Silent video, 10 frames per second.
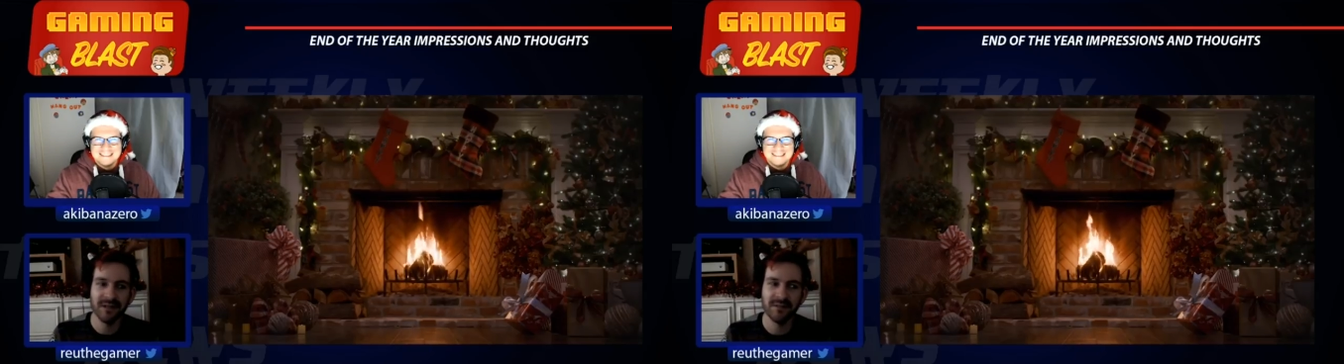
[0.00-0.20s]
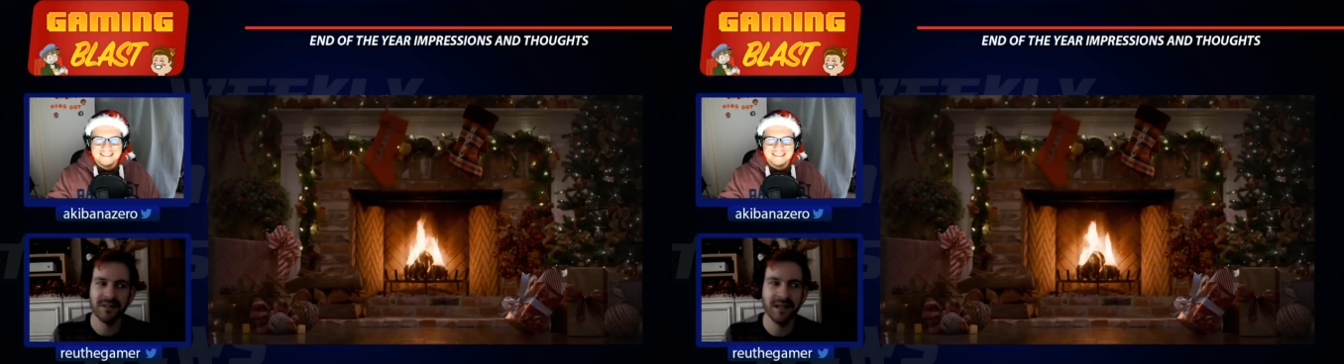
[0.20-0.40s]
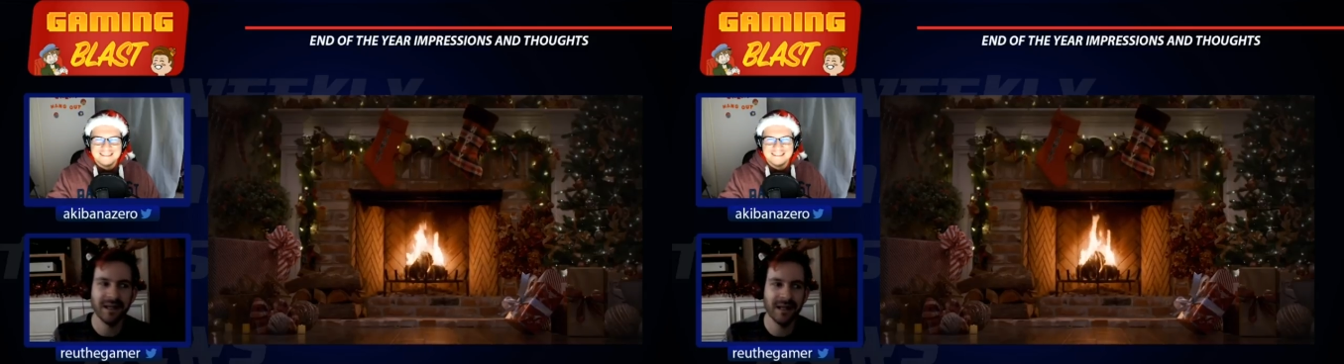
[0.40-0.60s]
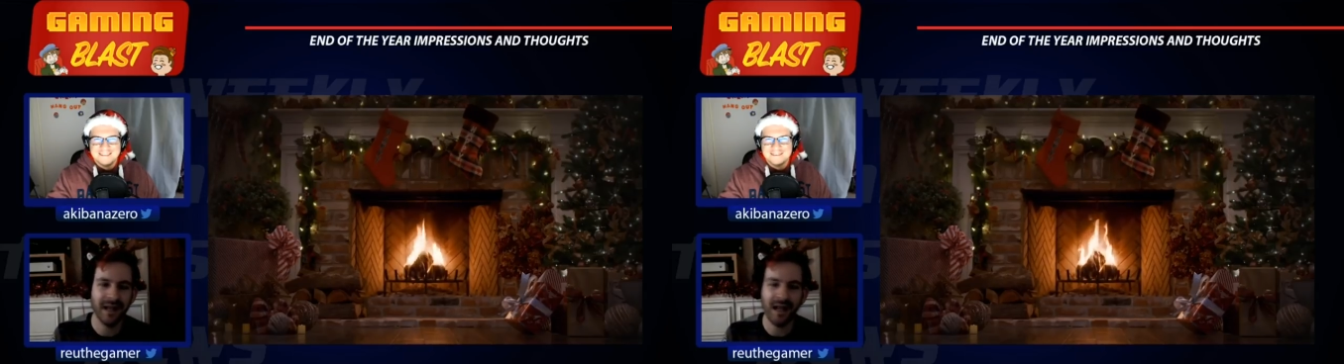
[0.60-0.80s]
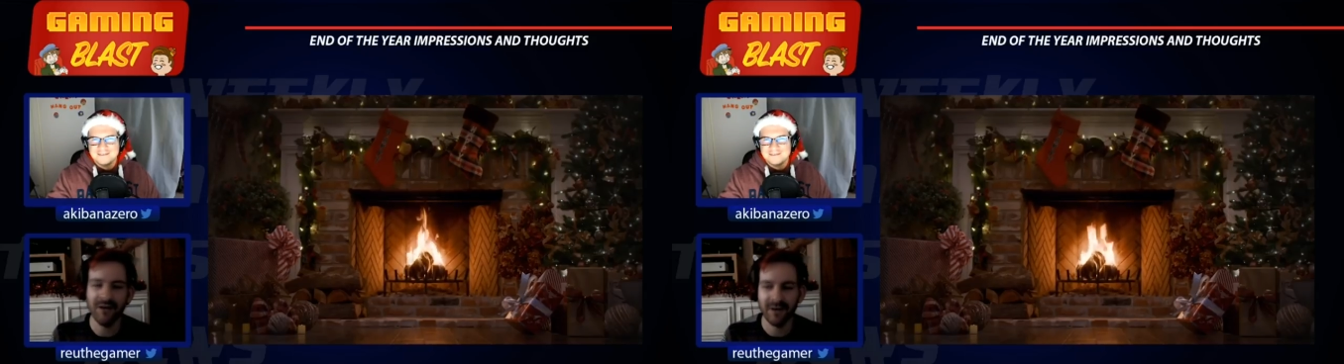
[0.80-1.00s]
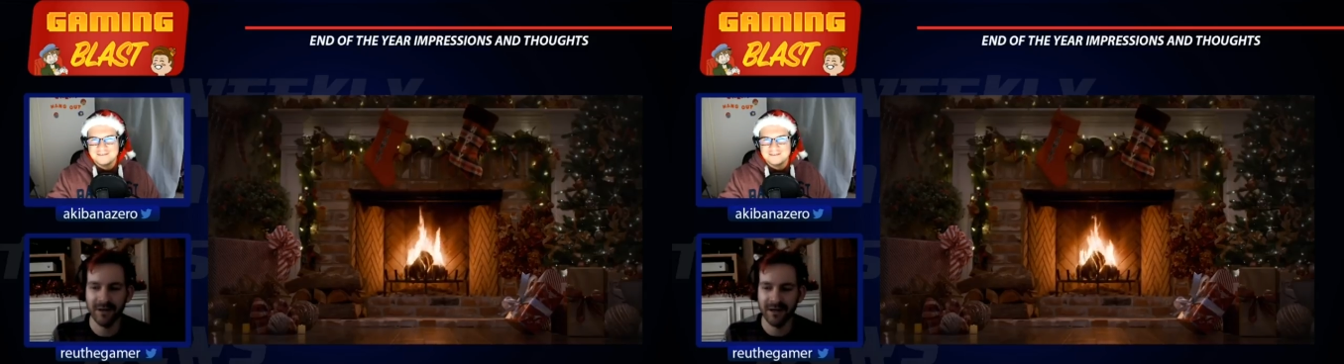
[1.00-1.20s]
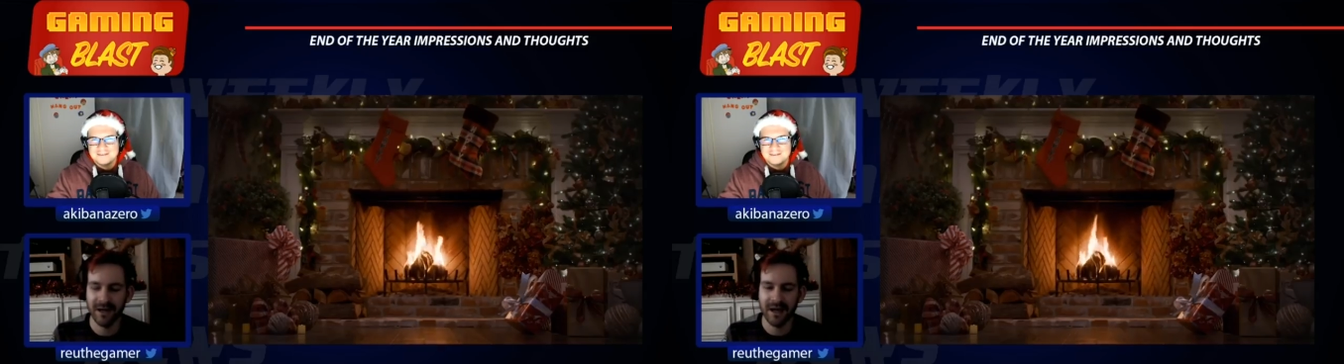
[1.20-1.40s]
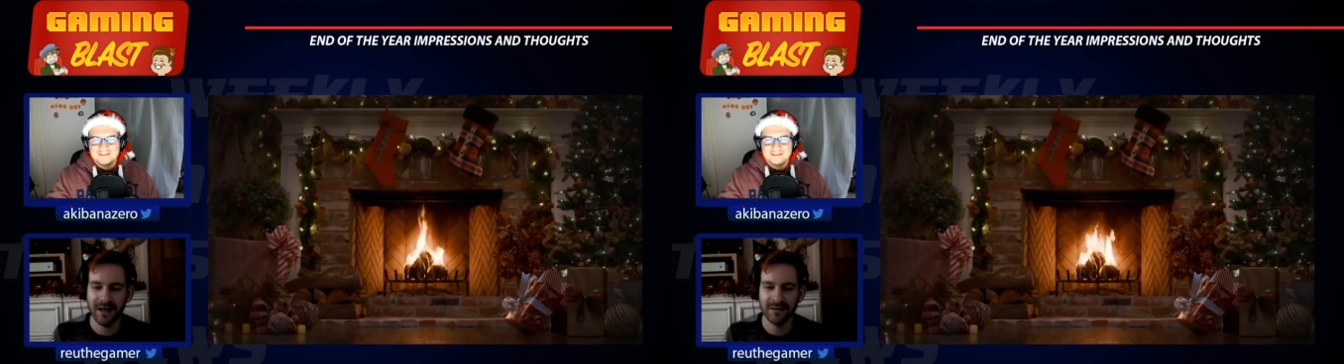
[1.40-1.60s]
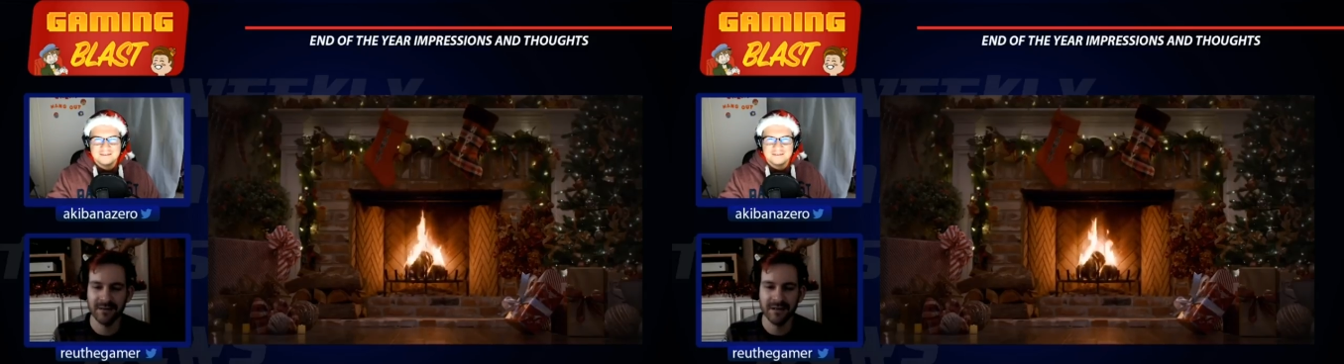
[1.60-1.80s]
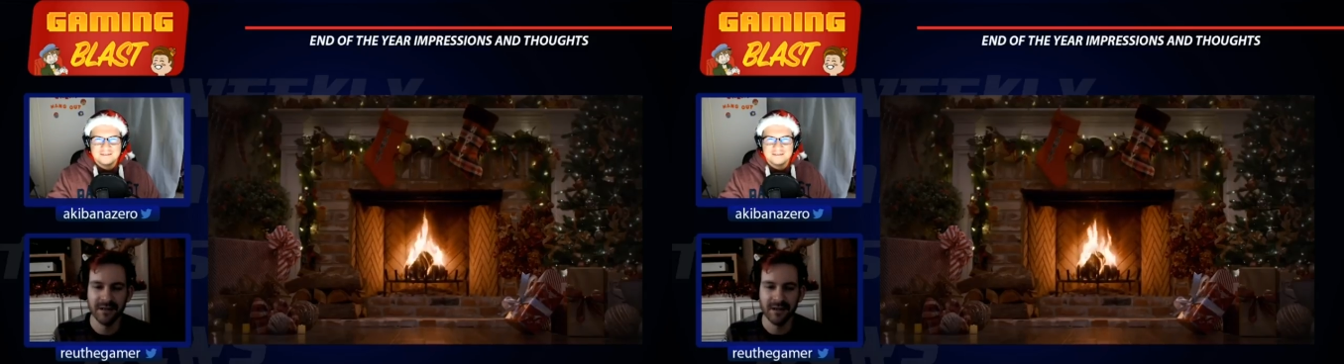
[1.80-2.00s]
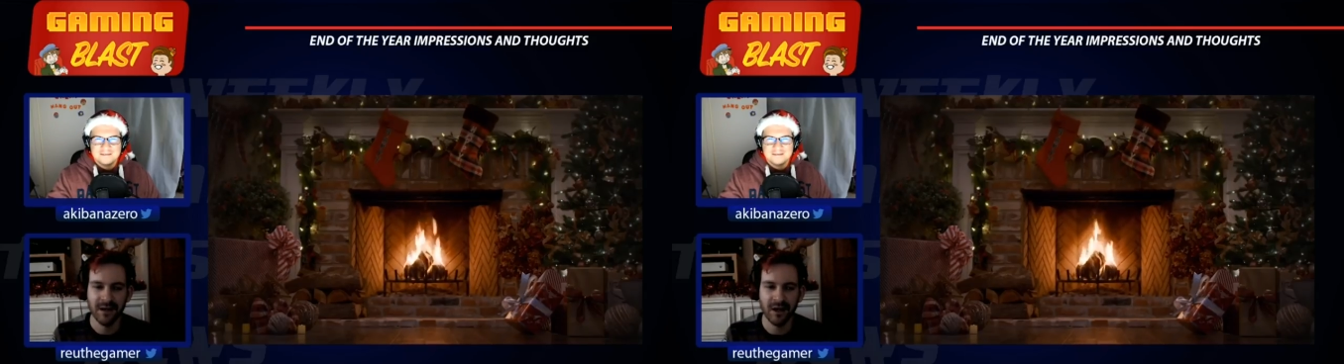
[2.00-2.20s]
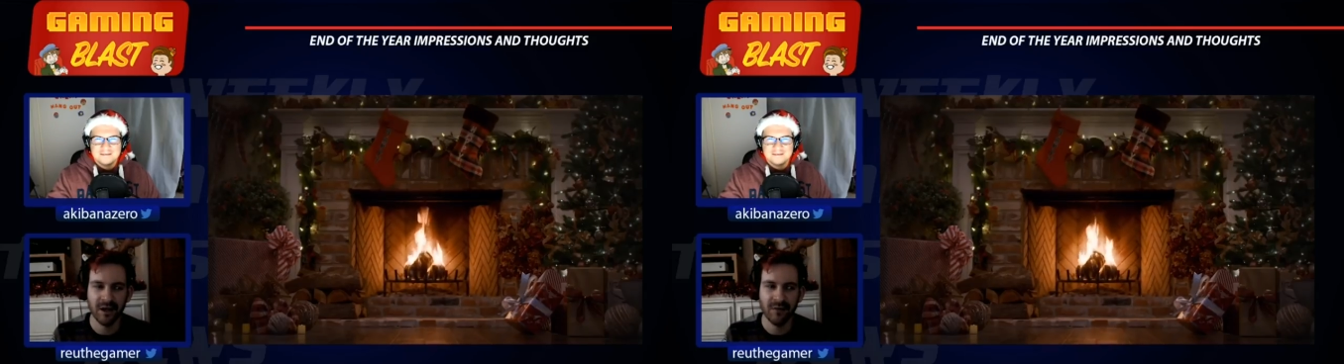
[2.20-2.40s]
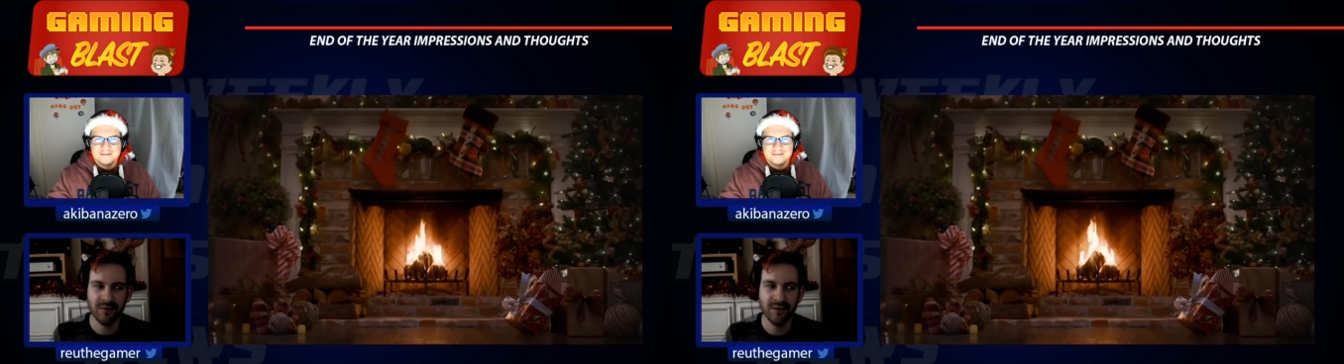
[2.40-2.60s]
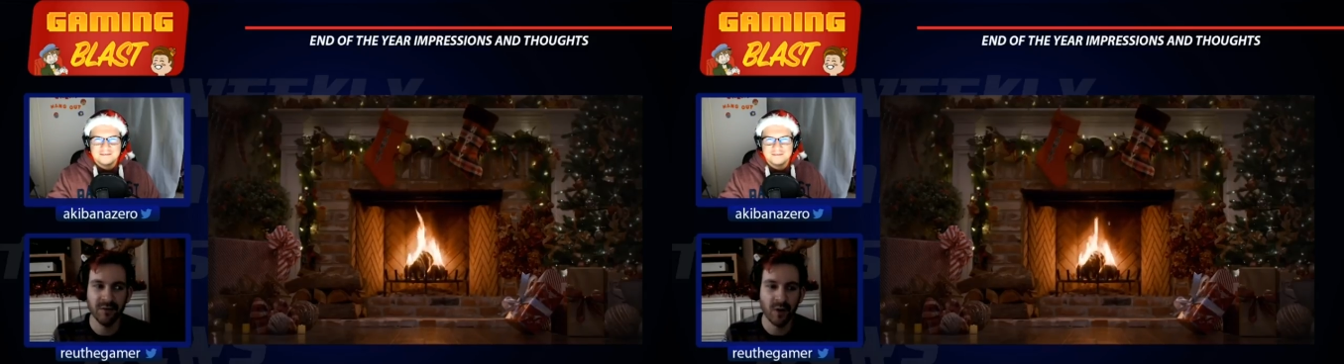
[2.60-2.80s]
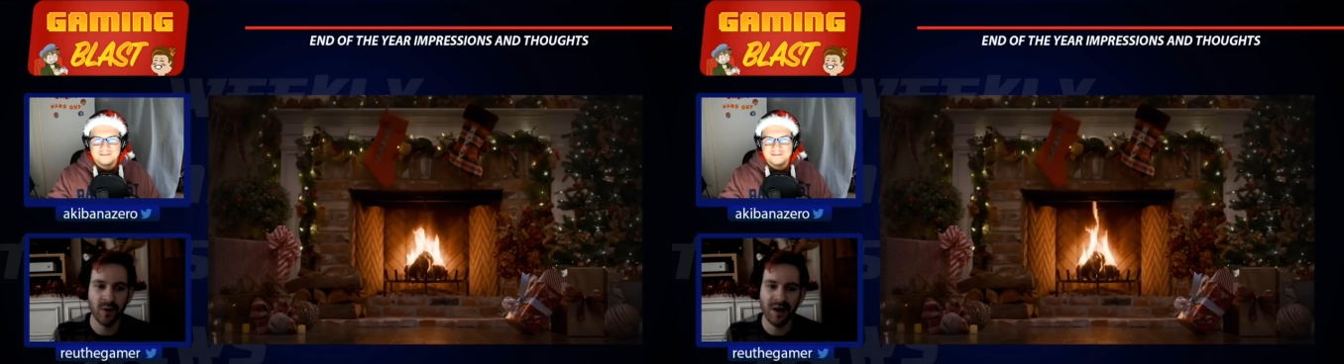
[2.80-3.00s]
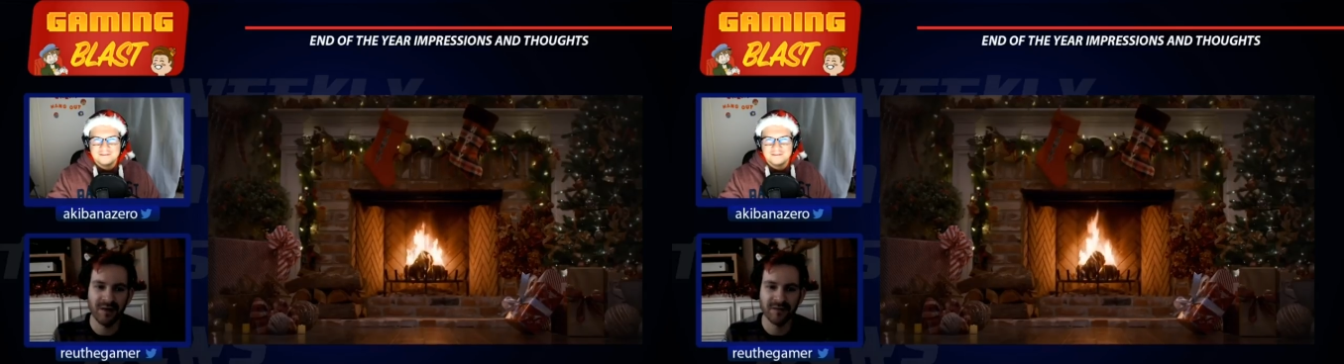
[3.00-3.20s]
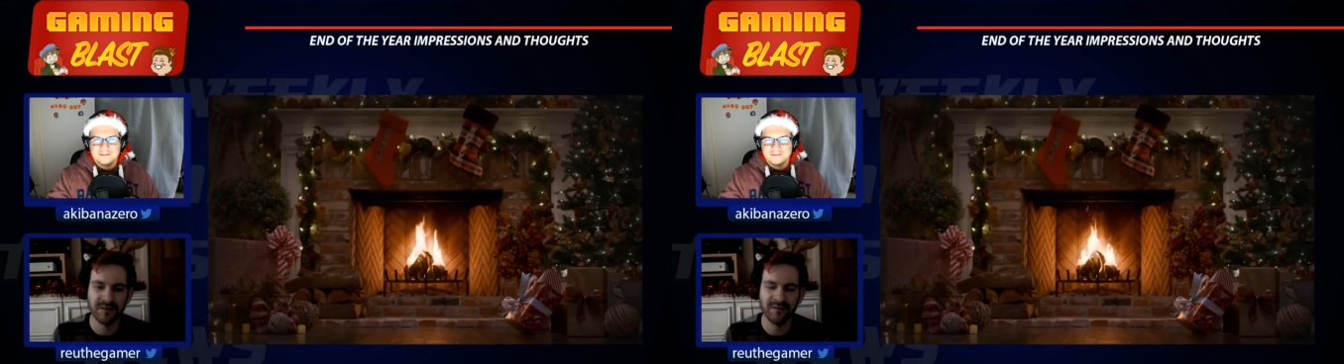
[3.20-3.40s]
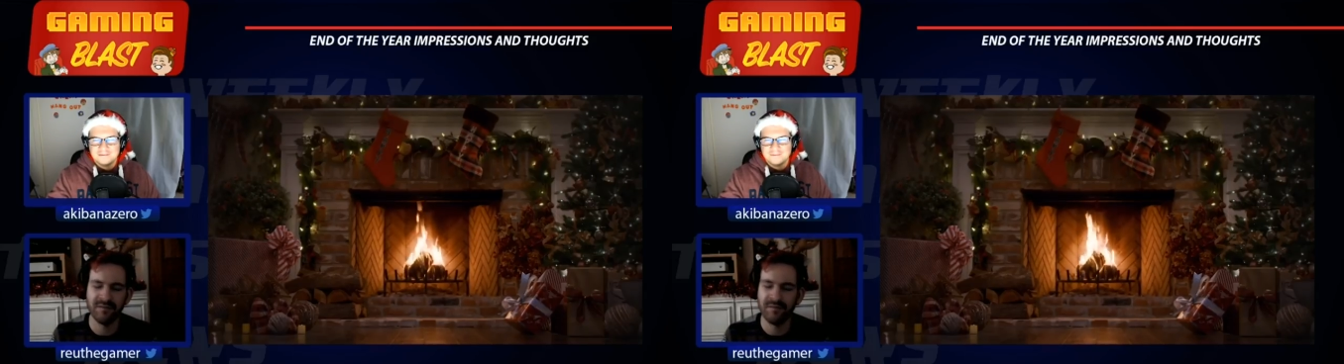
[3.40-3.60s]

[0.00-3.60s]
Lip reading: particular area, and you know you have to